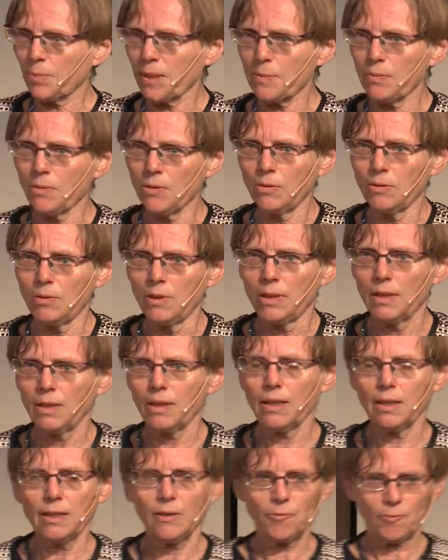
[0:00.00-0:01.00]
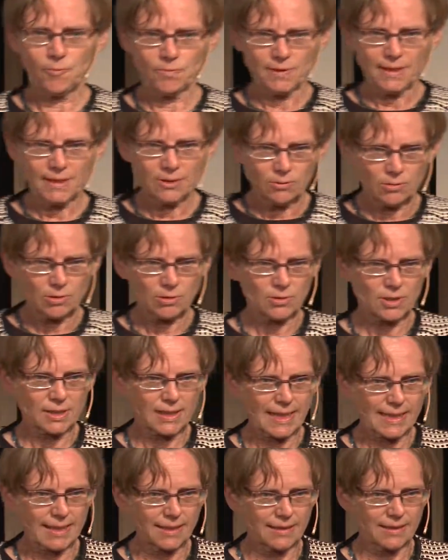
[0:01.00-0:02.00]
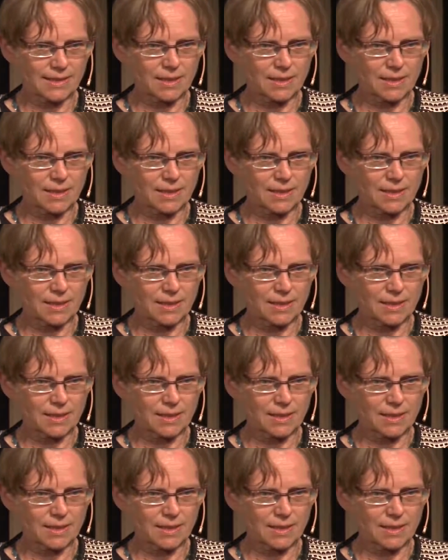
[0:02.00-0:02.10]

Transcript: people, in order to get an